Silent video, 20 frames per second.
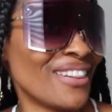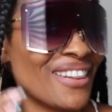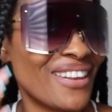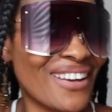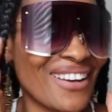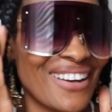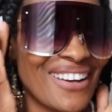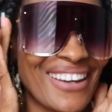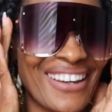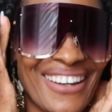
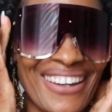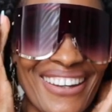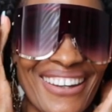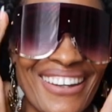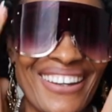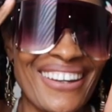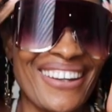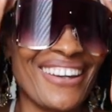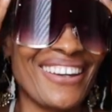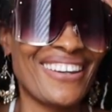
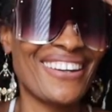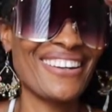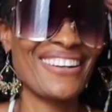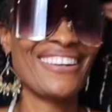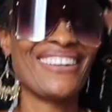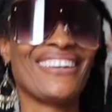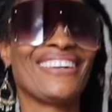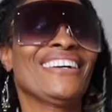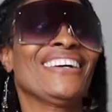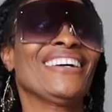oh
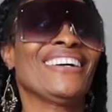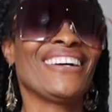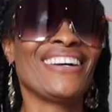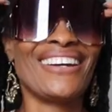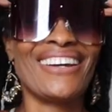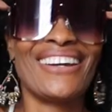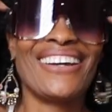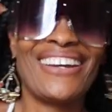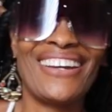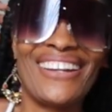
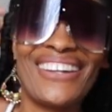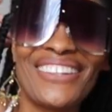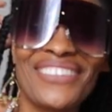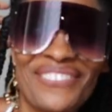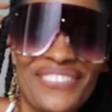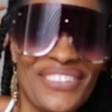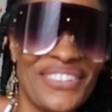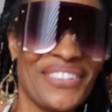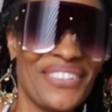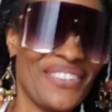
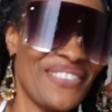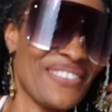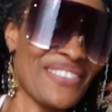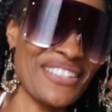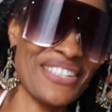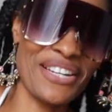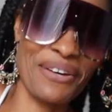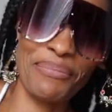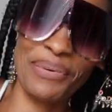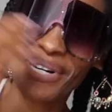if you don't
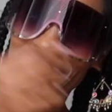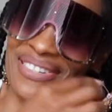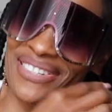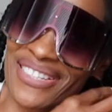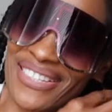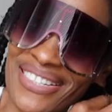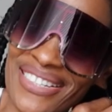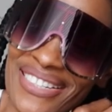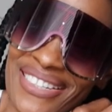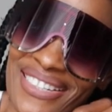see a
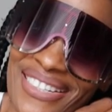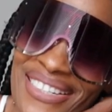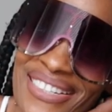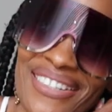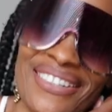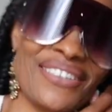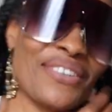person